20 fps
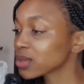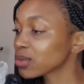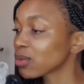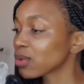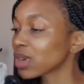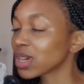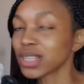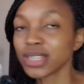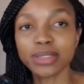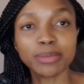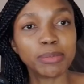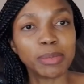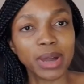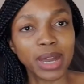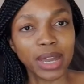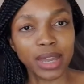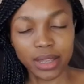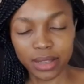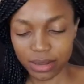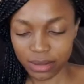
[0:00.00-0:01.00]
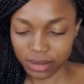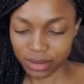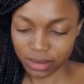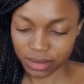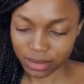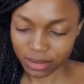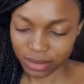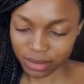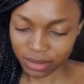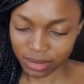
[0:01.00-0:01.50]
was my,
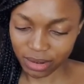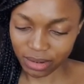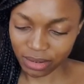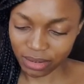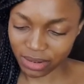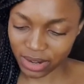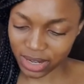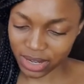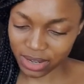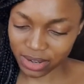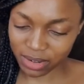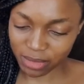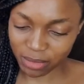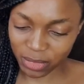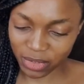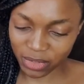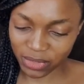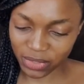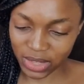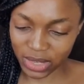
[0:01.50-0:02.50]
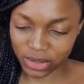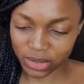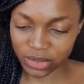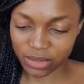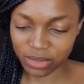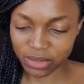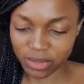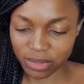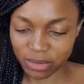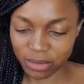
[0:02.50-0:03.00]
I already removed the
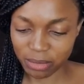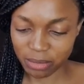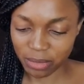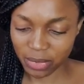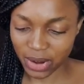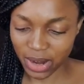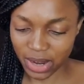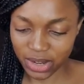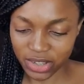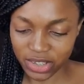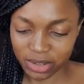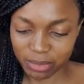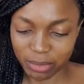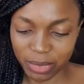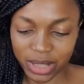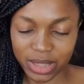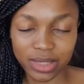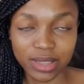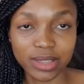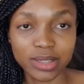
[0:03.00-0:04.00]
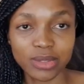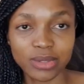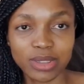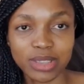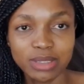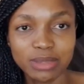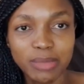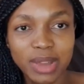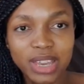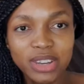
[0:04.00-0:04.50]
toothbrush, but this
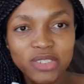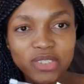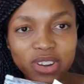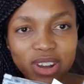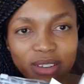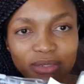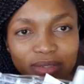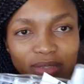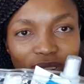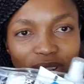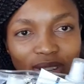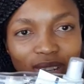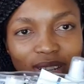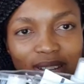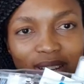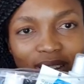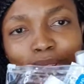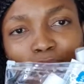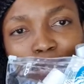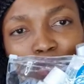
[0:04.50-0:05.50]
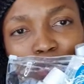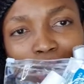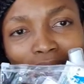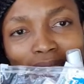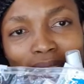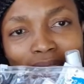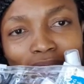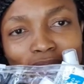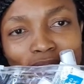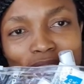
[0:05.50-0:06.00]
was my travel
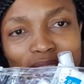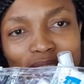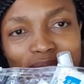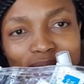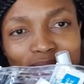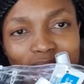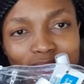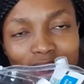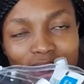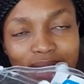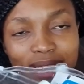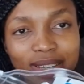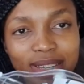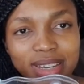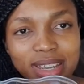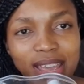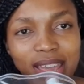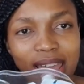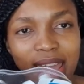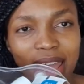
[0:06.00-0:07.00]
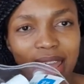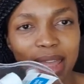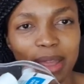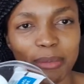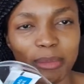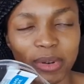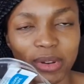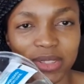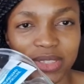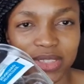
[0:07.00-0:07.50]
toiletries, right? I
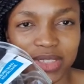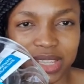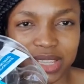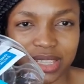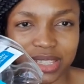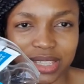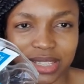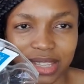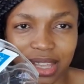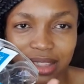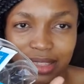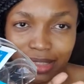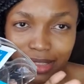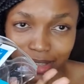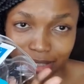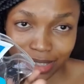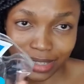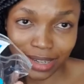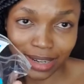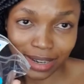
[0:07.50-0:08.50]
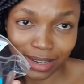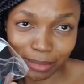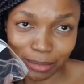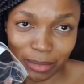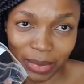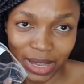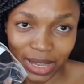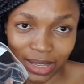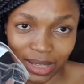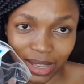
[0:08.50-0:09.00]
bought this in this little
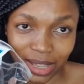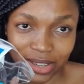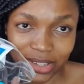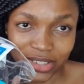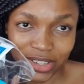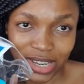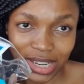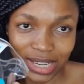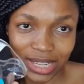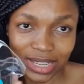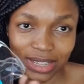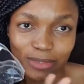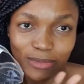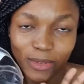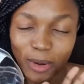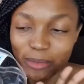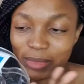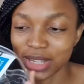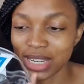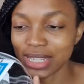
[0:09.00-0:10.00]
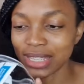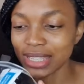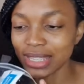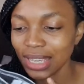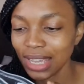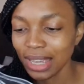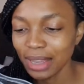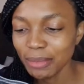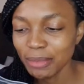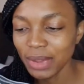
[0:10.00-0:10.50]
bag actually from
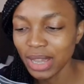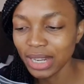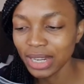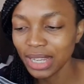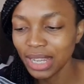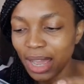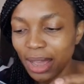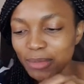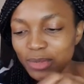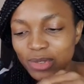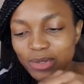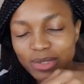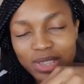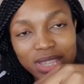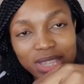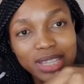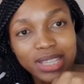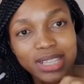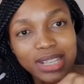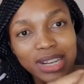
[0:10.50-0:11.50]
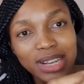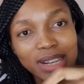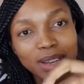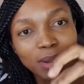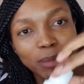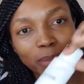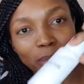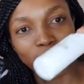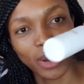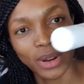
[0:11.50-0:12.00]
Dis-Chem. It comes with these
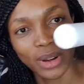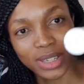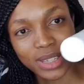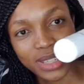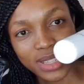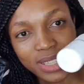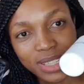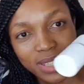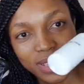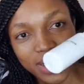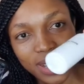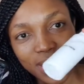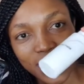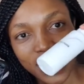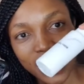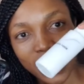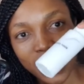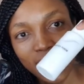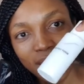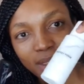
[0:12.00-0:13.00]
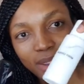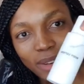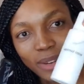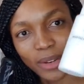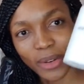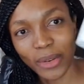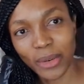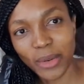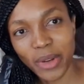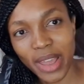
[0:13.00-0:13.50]
little bottles, you
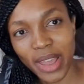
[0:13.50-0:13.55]
know,